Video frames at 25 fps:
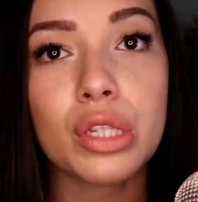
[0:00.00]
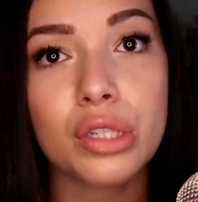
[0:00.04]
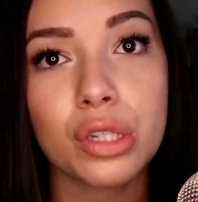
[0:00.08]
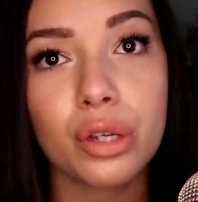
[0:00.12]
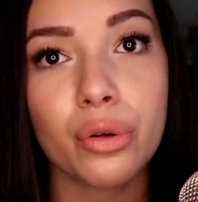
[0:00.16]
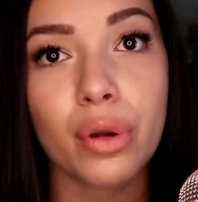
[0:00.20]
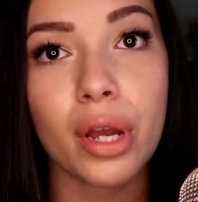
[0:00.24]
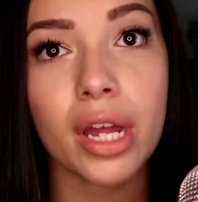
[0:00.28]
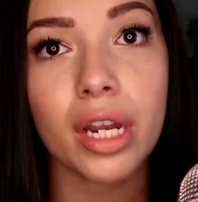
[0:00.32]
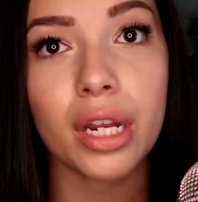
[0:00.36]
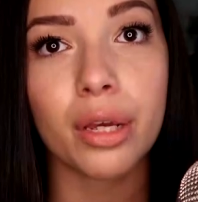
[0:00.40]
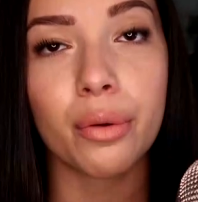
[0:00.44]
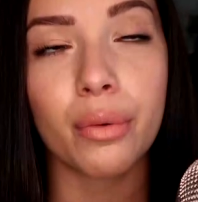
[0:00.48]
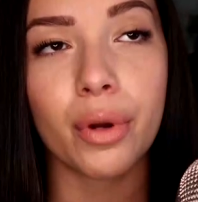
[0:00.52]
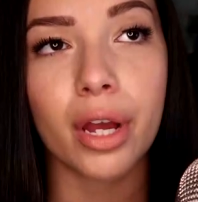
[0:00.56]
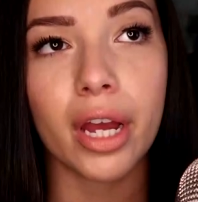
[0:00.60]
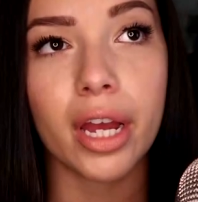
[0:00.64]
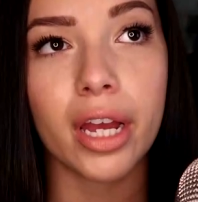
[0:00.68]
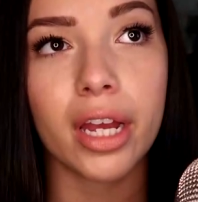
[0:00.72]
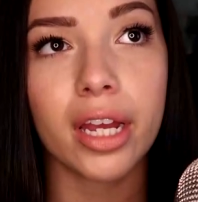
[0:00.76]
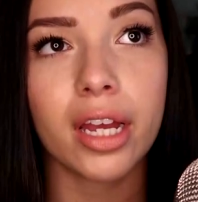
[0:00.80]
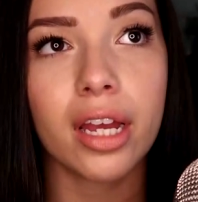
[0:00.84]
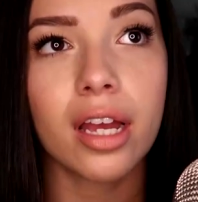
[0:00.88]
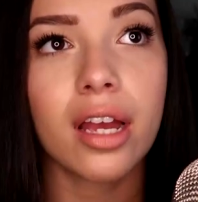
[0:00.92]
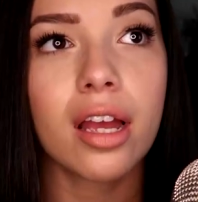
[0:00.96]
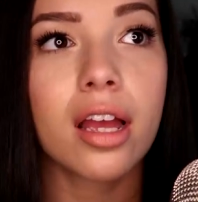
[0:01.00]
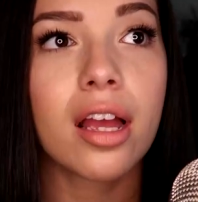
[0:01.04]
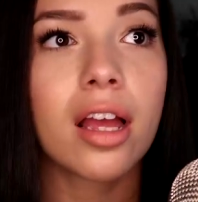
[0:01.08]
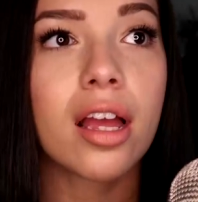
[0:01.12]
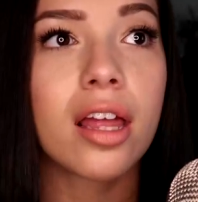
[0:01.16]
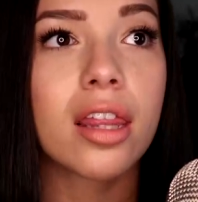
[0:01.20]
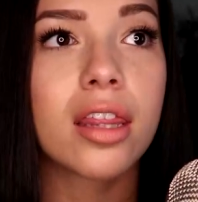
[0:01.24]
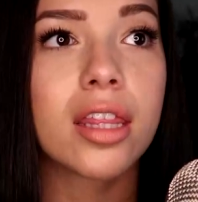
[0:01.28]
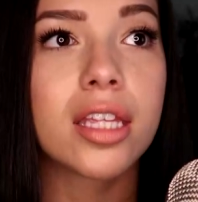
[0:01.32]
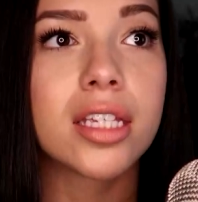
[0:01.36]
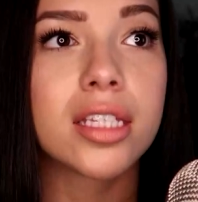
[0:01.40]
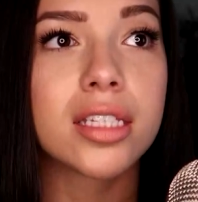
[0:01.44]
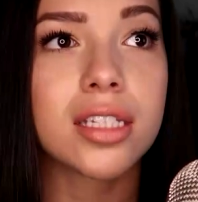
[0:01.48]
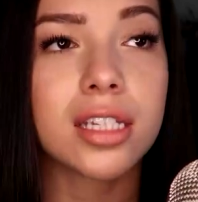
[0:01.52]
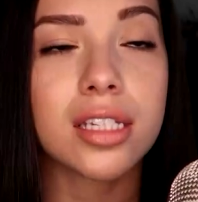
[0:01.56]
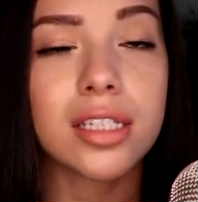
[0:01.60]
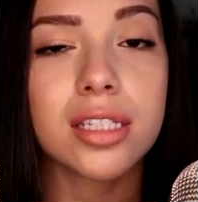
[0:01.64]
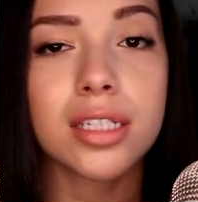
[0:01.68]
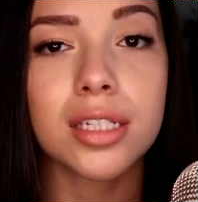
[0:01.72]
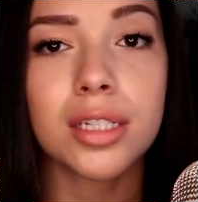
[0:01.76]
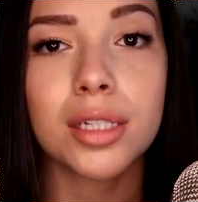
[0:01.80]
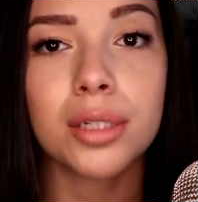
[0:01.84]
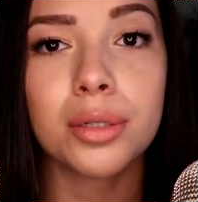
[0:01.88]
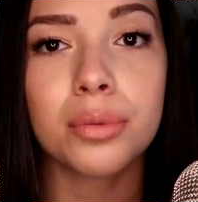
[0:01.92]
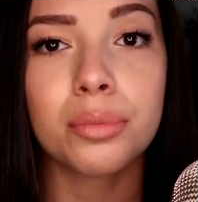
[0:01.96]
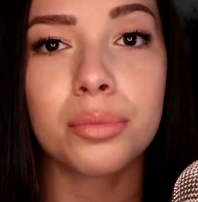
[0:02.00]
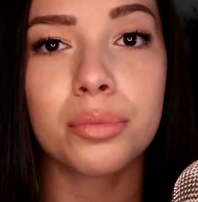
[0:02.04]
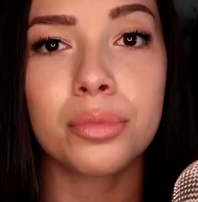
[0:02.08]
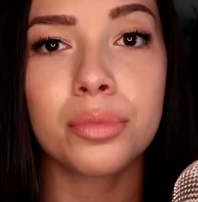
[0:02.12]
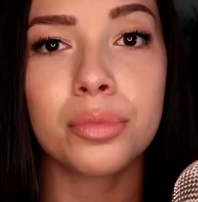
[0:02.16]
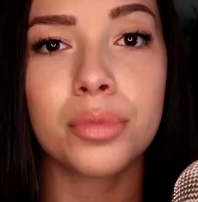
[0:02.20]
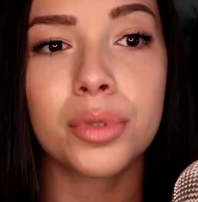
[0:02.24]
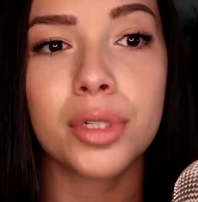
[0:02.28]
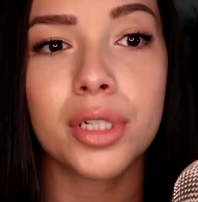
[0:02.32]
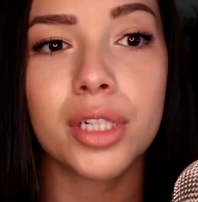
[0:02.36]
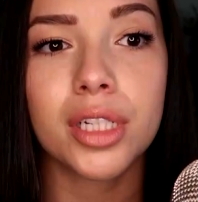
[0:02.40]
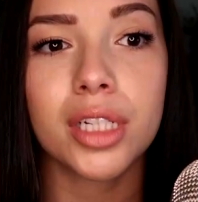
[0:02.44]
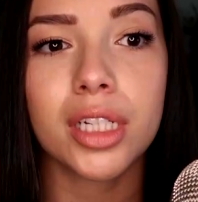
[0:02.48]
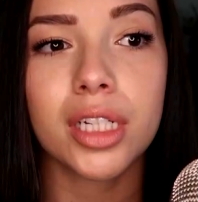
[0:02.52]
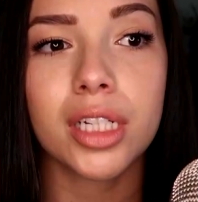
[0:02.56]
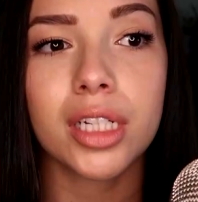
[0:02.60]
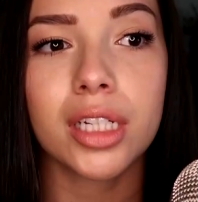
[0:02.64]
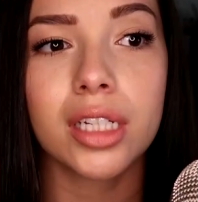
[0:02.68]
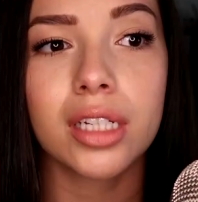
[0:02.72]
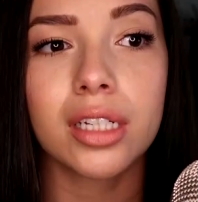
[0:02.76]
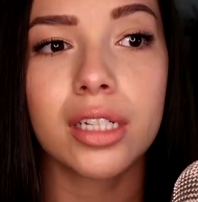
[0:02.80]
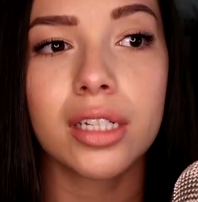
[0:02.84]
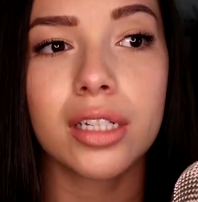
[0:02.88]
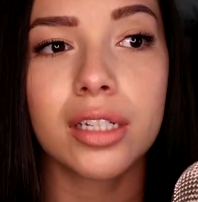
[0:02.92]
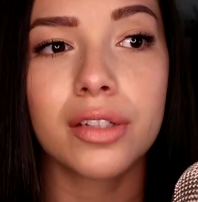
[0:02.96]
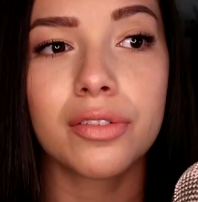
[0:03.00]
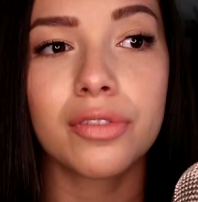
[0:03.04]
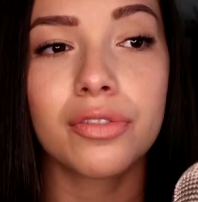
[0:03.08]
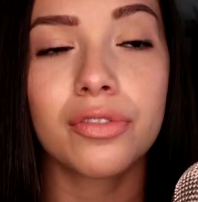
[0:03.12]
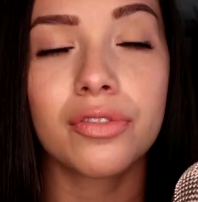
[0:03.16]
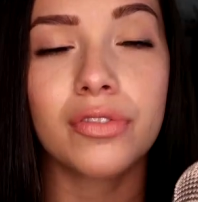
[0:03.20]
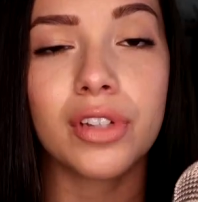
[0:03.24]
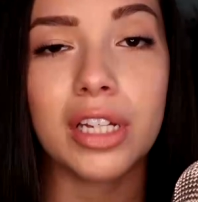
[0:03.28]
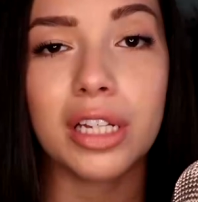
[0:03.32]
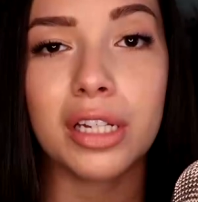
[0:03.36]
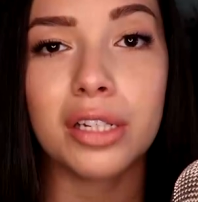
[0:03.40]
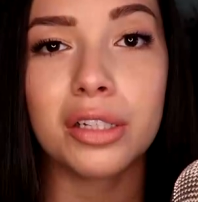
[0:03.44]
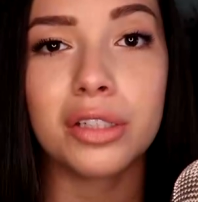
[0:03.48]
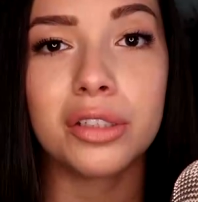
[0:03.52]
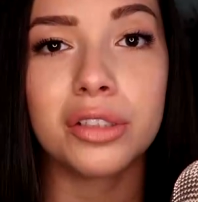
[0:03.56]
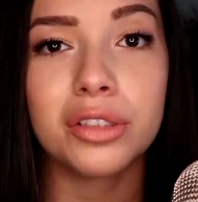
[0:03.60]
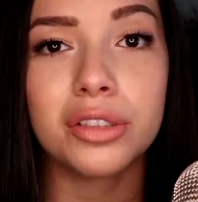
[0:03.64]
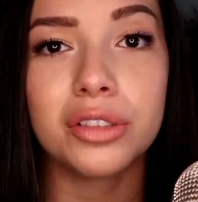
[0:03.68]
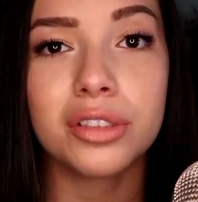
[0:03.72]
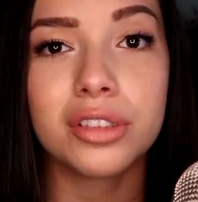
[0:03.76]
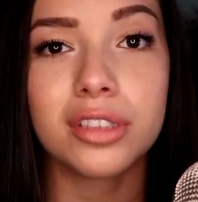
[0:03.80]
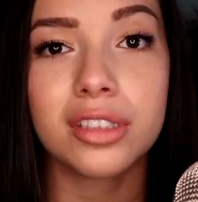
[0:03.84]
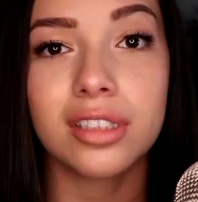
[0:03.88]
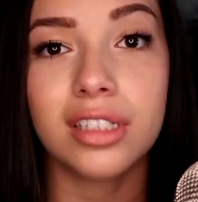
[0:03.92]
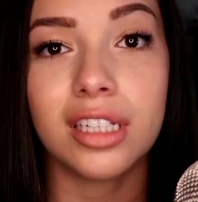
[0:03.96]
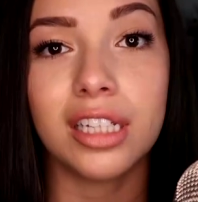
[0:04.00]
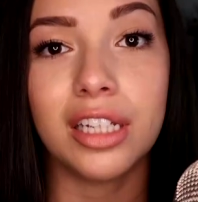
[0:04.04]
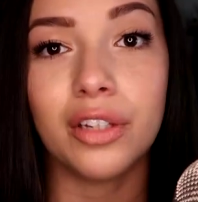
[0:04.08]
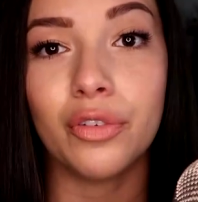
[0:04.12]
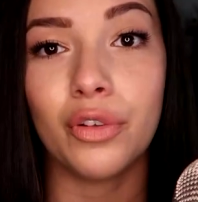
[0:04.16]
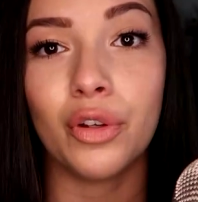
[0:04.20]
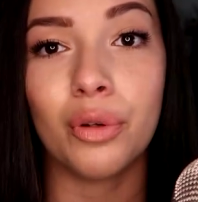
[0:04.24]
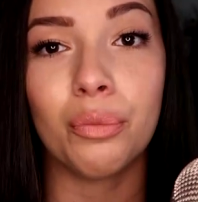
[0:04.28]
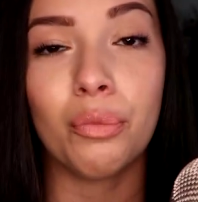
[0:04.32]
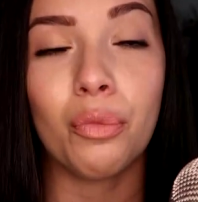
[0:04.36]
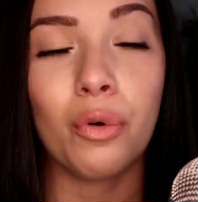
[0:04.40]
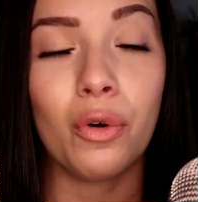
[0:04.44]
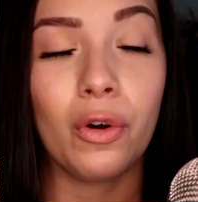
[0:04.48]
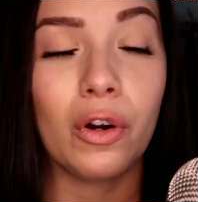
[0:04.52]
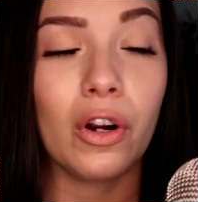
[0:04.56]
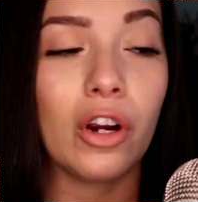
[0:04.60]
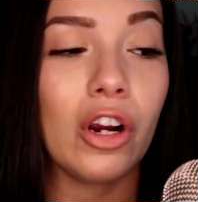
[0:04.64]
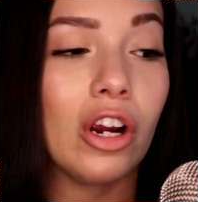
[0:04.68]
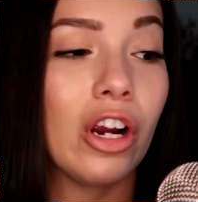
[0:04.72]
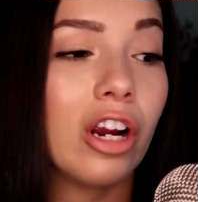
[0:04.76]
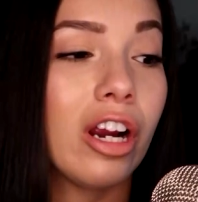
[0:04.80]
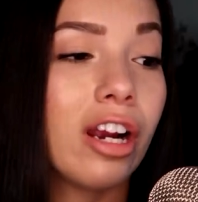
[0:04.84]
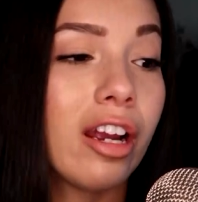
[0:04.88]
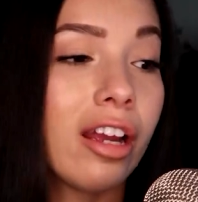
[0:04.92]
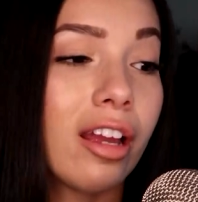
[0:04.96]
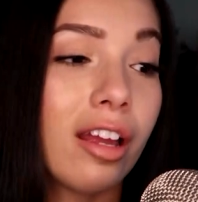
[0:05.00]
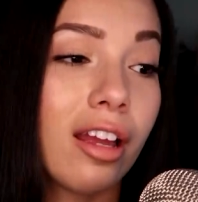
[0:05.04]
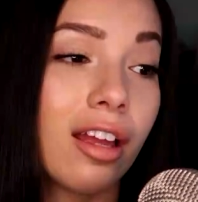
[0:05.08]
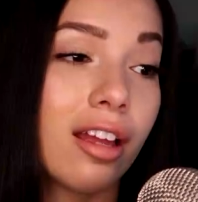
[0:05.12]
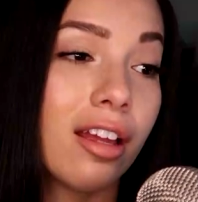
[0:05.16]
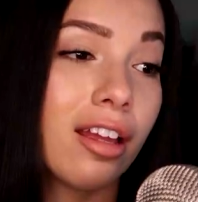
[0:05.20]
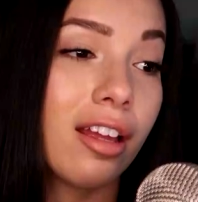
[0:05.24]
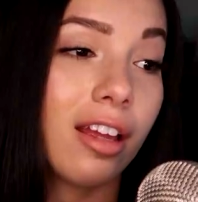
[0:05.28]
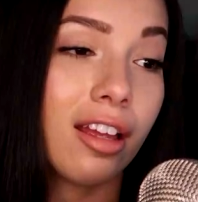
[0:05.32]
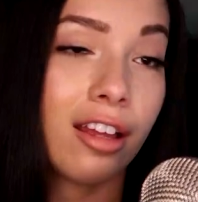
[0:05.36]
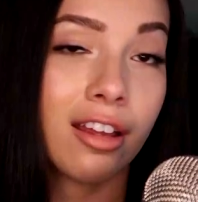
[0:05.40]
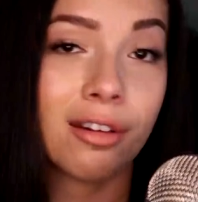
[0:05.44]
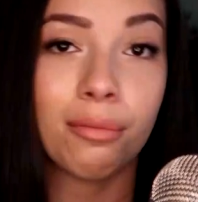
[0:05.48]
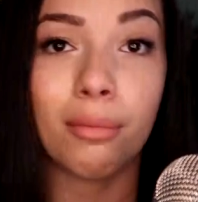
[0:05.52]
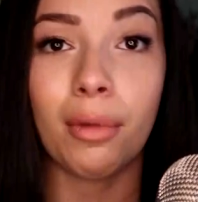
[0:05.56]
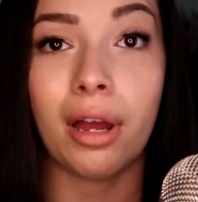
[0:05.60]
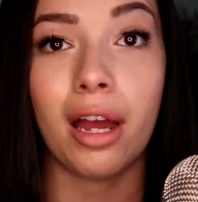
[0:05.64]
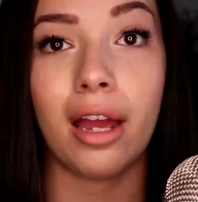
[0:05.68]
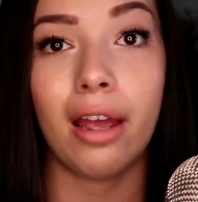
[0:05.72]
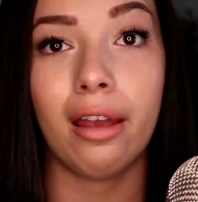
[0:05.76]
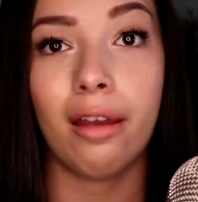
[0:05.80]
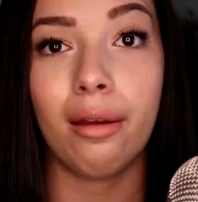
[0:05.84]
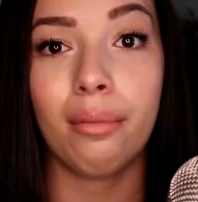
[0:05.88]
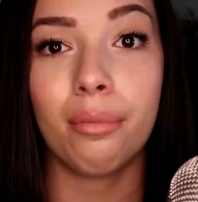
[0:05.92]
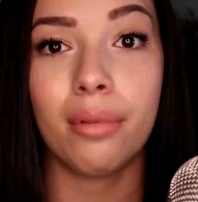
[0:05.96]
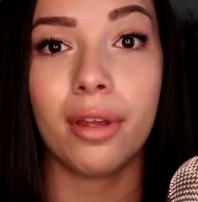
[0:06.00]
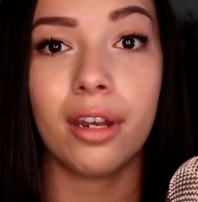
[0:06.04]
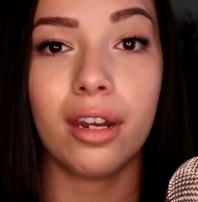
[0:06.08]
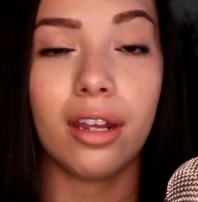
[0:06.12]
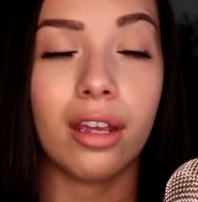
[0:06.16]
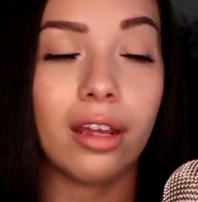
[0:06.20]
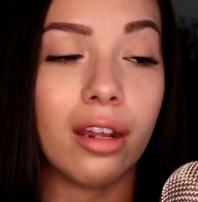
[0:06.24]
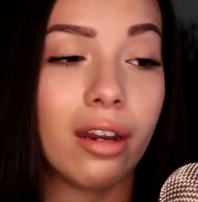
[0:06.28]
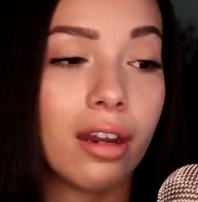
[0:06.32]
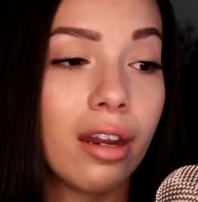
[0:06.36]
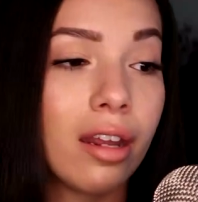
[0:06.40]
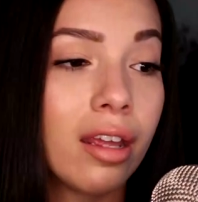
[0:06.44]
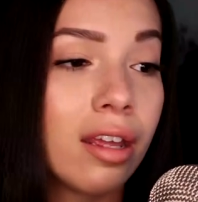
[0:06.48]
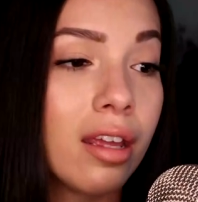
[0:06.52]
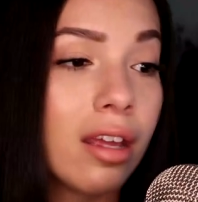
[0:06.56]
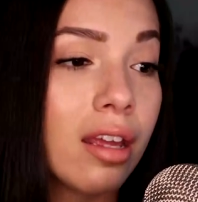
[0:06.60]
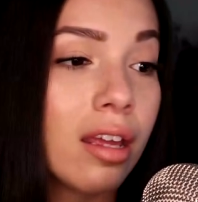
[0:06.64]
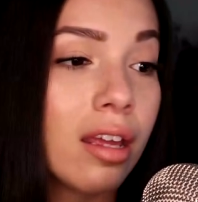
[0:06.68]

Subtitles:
So anyway, the system fails even more, in my opinion.